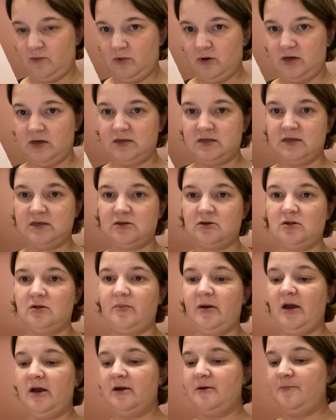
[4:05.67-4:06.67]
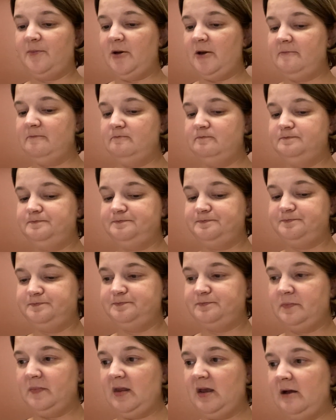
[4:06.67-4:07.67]
what it says on the back, but
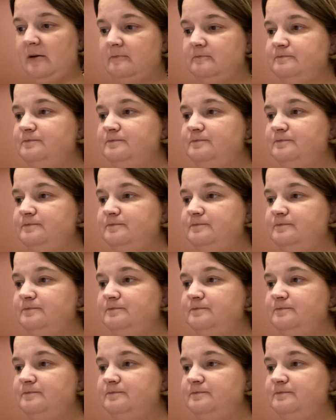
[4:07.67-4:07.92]
yeah.